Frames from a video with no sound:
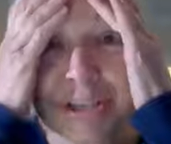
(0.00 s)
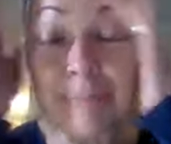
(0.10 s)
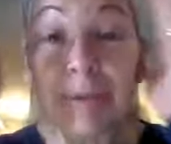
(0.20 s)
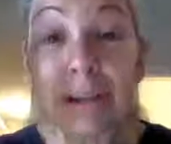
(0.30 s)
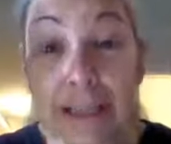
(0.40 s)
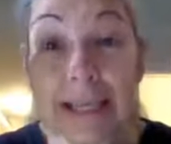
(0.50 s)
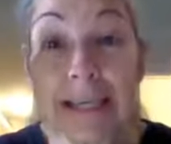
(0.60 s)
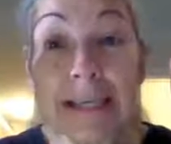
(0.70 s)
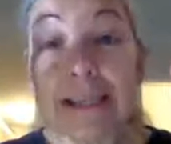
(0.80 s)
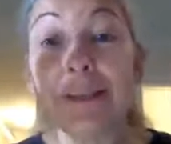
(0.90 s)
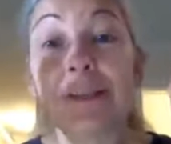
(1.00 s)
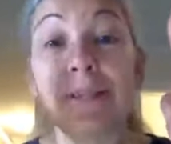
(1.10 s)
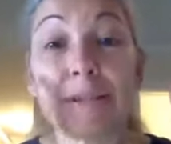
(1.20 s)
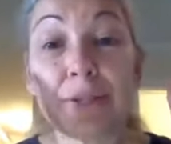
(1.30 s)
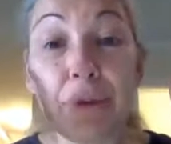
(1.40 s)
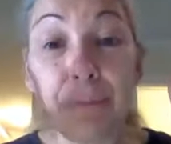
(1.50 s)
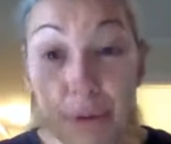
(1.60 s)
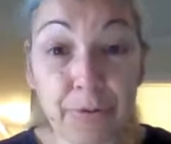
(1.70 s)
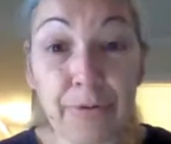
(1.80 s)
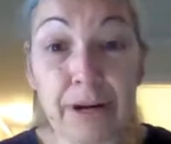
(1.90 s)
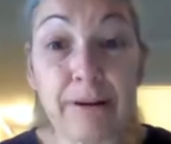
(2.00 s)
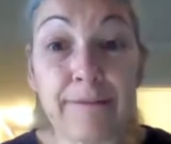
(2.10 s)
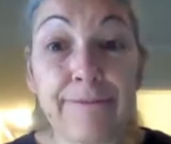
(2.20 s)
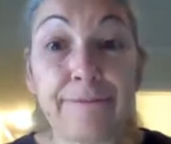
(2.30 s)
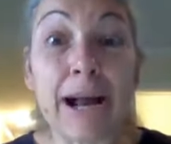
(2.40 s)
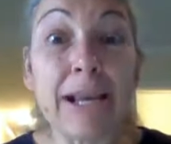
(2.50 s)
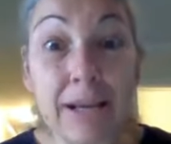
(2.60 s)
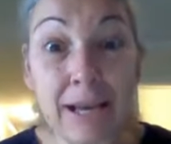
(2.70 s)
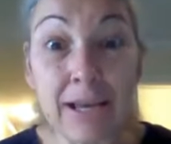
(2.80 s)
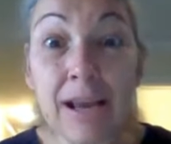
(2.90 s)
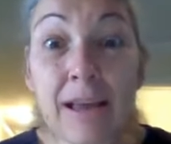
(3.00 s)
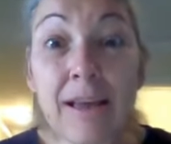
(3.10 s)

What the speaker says: it's been leaking since we put her there Friday.